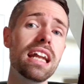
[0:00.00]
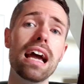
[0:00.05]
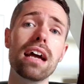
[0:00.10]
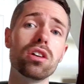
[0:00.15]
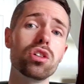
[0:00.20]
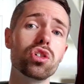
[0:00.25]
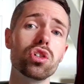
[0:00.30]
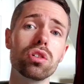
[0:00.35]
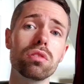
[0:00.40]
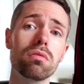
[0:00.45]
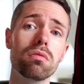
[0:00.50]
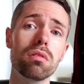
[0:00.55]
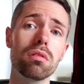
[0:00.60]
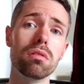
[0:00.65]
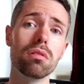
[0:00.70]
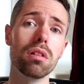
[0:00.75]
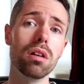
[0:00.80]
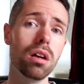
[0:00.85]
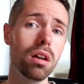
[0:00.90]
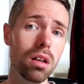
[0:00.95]
action.
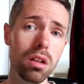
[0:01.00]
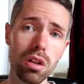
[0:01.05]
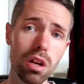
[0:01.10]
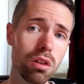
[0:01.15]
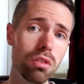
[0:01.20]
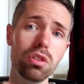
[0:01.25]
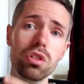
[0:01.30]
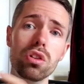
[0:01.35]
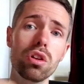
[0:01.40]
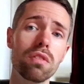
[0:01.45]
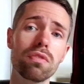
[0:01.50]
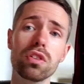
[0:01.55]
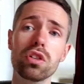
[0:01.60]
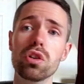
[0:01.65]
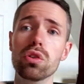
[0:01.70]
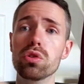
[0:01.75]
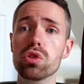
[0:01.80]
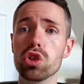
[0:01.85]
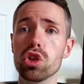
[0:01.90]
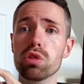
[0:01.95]
I know another
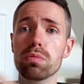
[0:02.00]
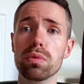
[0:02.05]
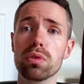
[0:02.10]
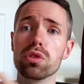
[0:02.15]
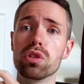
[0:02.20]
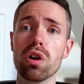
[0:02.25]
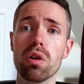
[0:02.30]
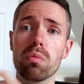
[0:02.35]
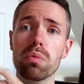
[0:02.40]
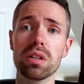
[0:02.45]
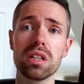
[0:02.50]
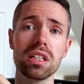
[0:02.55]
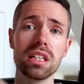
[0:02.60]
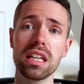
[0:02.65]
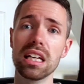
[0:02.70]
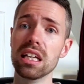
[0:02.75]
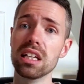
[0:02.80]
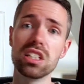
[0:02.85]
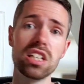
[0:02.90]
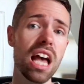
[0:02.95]
YouTuber who's got one of
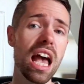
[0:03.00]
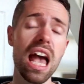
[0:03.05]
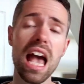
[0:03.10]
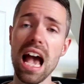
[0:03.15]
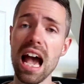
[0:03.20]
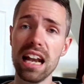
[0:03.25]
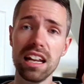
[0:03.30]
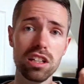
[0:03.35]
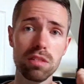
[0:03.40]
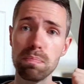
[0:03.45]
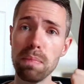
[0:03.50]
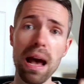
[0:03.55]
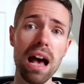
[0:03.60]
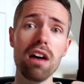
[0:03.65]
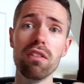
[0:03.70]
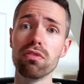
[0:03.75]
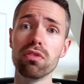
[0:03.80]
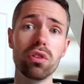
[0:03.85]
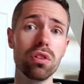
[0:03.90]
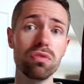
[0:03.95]
these, and it's
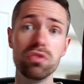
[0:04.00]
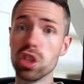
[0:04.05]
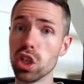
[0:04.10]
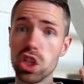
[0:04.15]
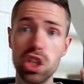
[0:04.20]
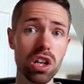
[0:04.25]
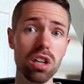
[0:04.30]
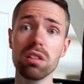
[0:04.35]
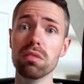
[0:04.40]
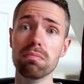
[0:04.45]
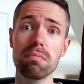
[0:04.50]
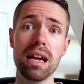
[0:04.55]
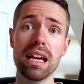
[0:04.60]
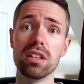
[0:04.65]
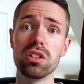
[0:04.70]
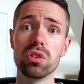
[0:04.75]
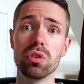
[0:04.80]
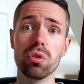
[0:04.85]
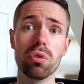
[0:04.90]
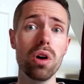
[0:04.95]
powerful enough to cut
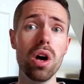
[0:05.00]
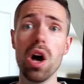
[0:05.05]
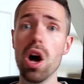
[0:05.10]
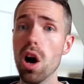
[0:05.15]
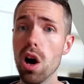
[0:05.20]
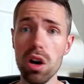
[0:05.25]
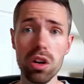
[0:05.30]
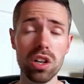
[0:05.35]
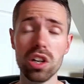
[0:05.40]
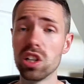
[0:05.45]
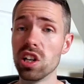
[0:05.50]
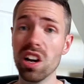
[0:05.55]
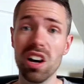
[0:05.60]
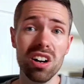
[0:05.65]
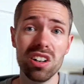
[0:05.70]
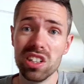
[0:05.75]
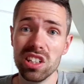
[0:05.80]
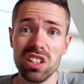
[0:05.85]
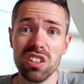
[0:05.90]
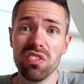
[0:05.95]
metal on a car
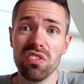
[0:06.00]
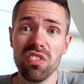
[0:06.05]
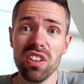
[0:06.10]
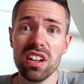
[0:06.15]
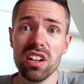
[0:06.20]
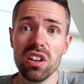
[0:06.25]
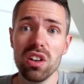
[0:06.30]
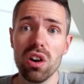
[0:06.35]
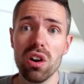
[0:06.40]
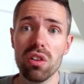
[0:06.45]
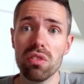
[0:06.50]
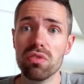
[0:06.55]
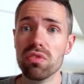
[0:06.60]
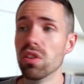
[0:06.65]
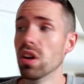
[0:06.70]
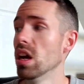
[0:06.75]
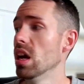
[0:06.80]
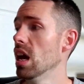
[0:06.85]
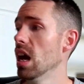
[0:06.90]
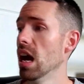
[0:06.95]
because it's thin enough.
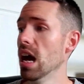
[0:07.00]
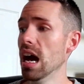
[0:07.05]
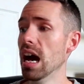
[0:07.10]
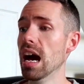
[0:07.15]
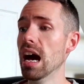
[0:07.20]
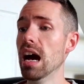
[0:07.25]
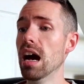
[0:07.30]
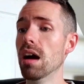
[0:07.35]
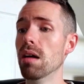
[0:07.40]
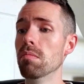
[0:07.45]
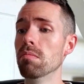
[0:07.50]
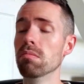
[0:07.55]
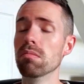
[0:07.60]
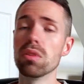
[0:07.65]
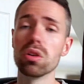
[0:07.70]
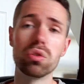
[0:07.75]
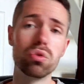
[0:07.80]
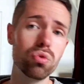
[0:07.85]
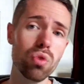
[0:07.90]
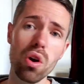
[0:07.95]

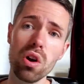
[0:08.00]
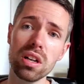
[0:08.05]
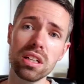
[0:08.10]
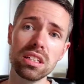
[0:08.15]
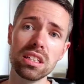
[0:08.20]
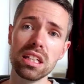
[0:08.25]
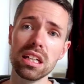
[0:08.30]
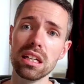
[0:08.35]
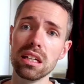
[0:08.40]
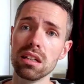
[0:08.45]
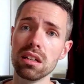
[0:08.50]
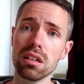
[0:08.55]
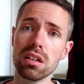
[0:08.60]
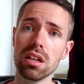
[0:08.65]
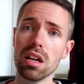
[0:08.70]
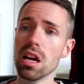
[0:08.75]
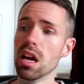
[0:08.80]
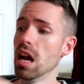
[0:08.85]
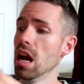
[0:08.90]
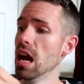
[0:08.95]
Grinding,
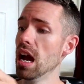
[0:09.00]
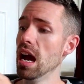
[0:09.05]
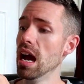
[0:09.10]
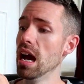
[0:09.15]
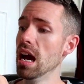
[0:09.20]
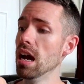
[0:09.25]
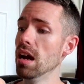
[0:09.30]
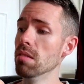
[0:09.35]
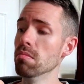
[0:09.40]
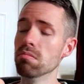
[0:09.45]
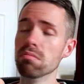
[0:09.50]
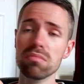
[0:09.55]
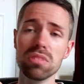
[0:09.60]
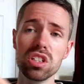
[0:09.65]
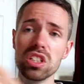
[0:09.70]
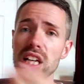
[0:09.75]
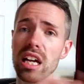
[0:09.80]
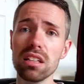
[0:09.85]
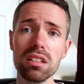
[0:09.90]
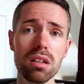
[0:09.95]

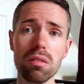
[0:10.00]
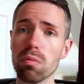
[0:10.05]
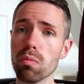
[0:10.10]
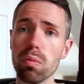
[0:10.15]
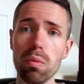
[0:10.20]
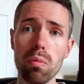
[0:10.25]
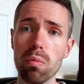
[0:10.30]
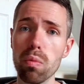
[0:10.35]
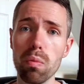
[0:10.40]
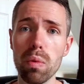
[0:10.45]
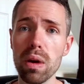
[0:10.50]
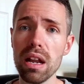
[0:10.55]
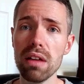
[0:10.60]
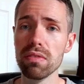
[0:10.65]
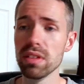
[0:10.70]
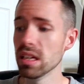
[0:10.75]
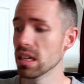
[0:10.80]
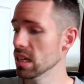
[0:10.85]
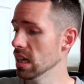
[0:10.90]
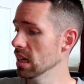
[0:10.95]
sanding, whatever
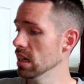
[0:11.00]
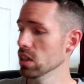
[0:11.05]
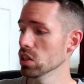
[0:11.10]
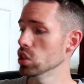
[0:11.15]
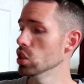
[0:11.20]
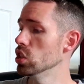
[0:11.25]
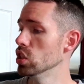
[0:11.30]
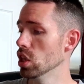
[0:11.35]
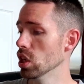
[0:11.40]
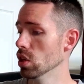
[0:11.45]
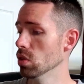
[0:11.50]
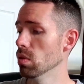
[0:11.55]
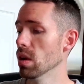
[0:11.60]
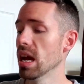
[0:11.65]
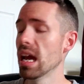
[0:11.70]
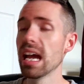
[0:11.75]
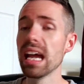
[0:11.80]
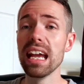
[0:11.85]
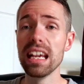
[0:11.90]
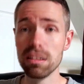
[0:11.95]
you need it to do,
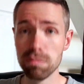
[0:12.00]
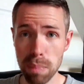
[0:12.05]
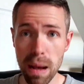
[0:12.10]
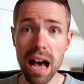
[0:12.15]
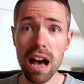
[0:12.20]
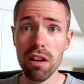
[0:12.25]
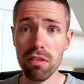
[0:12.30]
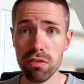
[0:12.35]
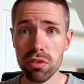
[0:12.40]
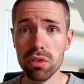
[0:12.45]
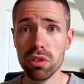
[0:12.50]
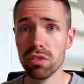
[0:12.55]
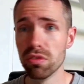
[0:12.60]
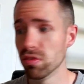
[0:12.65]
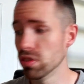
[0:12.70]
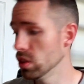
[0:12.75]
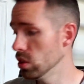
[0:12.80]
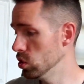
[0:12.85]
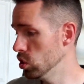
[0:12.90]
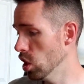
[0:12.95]
it's powerful enough for
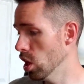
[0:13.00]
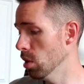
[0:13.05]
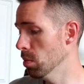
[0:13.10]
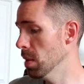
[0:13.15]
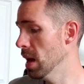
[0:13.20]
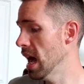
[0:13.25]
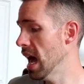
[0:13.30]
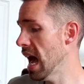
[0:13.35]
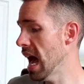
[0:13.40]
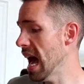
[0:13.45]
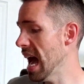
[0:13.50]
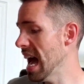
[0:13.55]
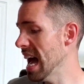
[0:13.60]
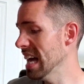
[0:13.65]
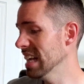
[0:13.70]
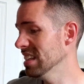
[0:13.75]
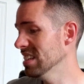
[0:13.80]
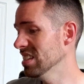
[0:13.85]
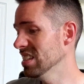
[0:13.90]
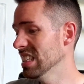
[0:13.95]
the job.
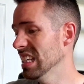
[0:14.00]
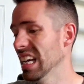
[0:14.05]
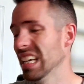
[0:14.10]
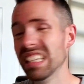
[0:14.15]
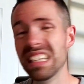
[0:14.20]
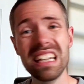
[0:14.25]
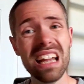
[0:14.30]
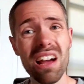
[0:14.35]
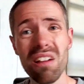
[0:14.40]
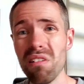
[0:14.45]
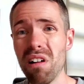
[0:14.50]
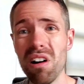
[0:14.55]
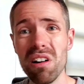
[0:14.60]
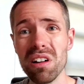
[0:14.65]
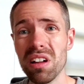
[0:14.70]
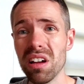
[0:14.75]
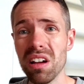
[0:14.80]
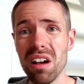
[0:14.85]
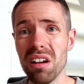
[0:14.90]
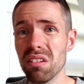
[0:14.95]
And you know, on
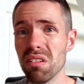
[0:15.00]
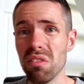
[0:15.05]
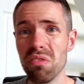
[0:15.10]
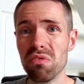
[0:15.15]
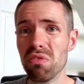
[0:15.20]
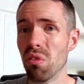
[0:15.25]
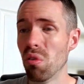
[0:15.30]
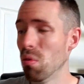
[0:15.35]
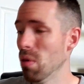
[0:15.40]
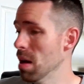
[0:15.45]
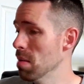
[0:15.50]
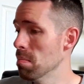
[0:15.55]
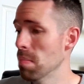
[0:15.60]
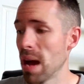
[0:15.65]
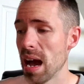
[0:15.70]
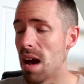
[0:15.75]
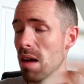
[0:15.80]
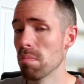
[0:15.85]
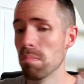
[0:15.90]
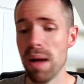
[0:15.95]
a 4 amp
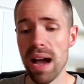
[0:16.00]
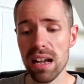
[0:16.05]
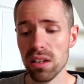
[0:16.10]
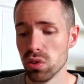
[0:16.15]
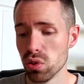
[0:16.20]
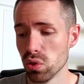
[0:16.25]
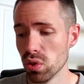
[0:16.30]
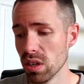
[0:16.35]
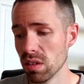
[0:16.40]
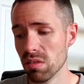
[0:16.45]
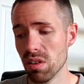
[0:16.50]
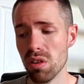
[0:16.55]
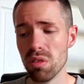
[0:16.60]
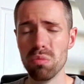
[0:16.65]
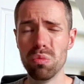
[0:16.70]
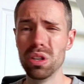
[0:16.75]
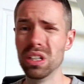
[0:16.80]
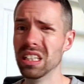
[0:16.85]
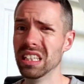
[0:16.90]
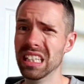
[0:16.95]
hour battery, not
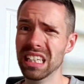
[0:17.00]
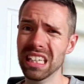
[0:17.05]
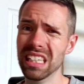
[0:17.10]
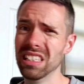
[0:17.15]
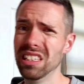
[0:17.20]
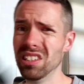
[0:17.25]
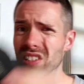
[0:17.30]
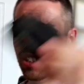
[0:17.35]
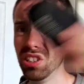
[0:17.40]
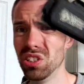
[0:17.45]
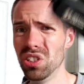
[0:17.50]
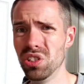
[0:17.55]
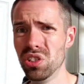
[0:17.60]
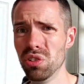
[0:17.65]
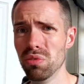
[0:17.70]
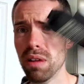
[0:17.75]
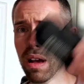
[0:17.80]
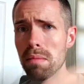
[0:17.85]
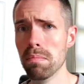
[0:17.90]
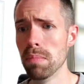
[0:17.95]
one of these, this is
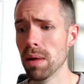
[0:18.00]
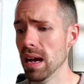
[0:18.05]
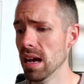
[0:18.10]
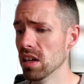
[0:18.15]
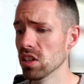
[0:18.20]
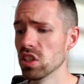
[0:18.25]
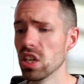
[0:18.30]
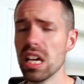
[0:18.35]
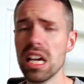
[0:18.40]
2 amp hours,